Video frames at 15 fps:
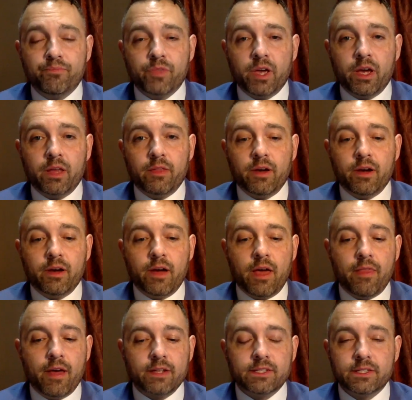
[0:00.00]

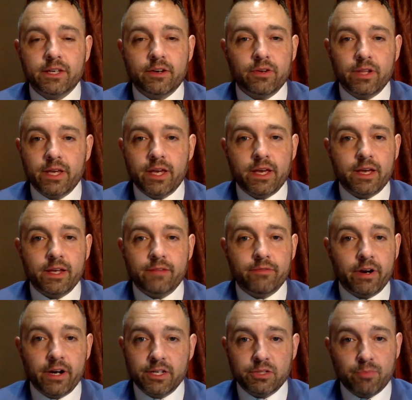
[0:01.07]
And that's literally in
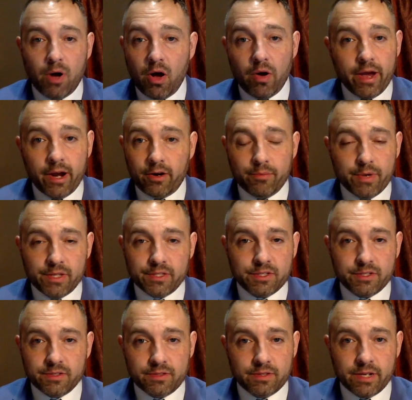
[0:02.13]
very small
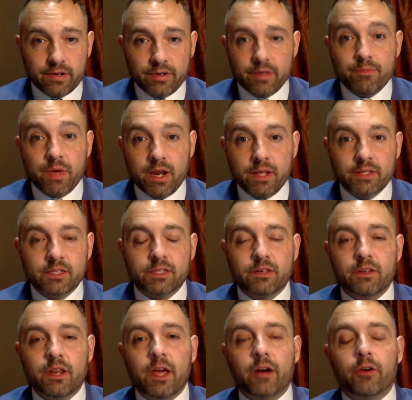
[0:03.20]
increments, literally minutes
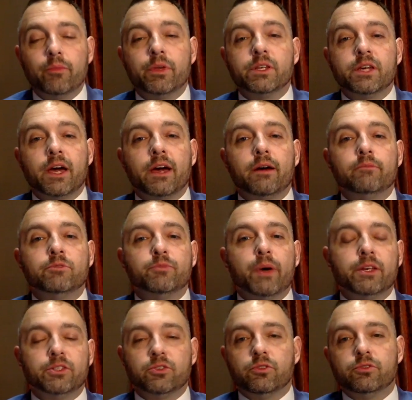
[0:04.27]
and increment times
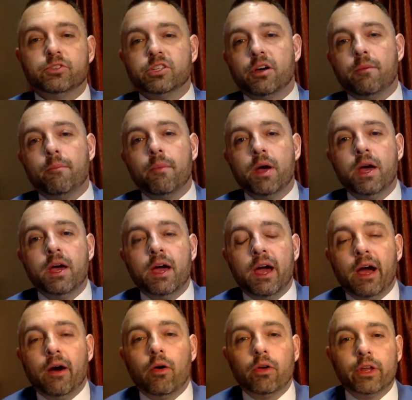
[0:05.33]
based on some
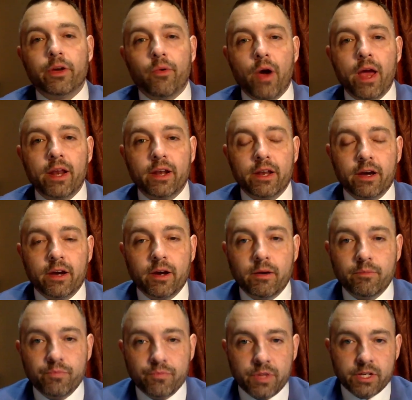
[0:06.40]
hourly rate
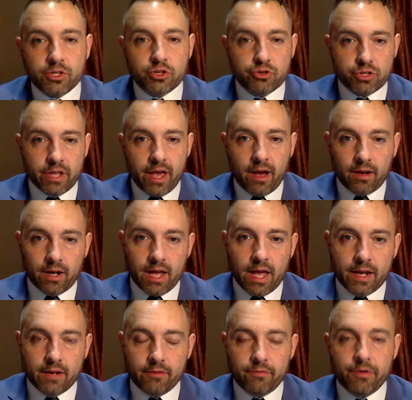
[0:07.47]
that's usually
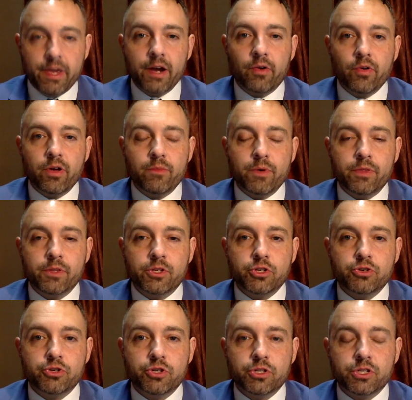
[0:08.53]
outlined in a fee agreement that
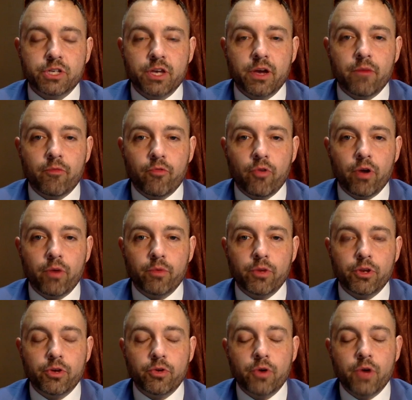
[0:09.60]
you should see up front when
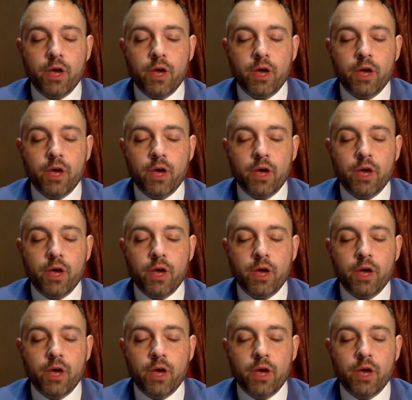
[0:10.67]
you